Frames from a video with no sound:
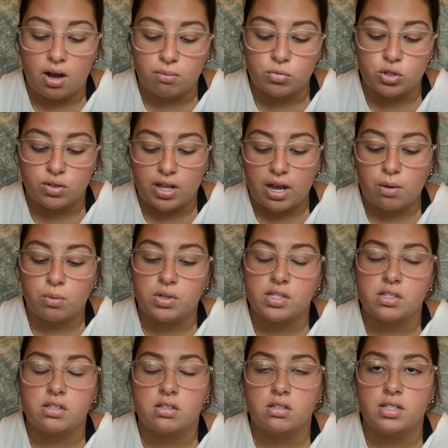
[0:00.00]
So that
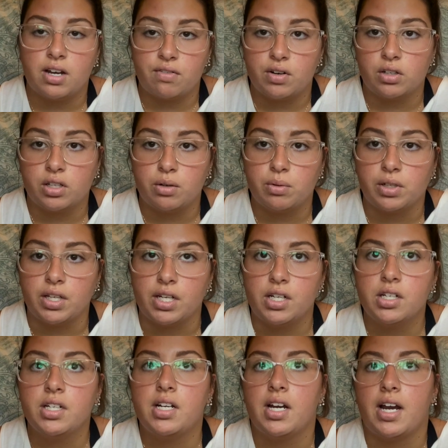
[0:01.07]
was definitely really
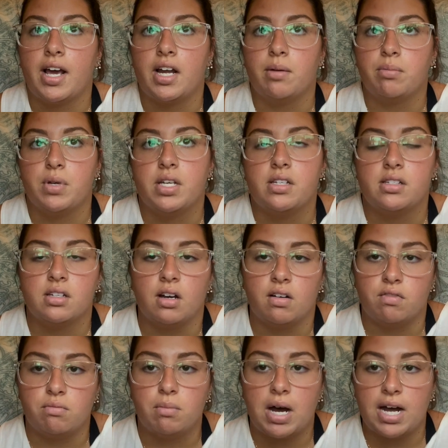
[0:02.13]
good and had a piece
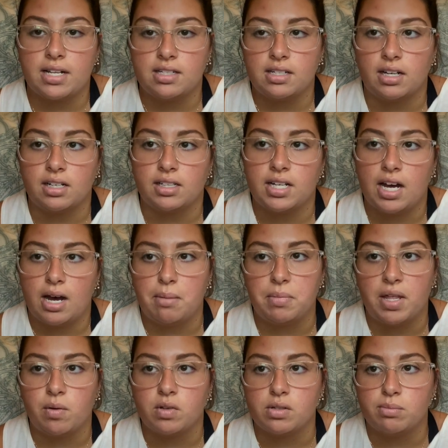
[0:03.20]
of mozz on top
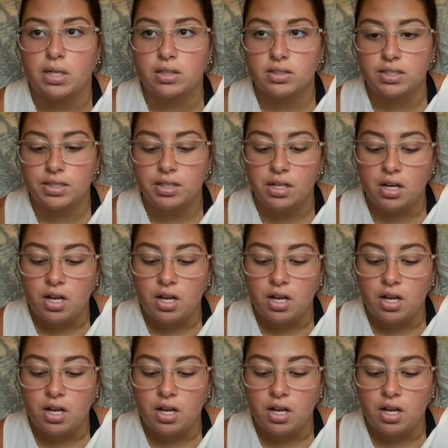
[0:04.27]
that was melted.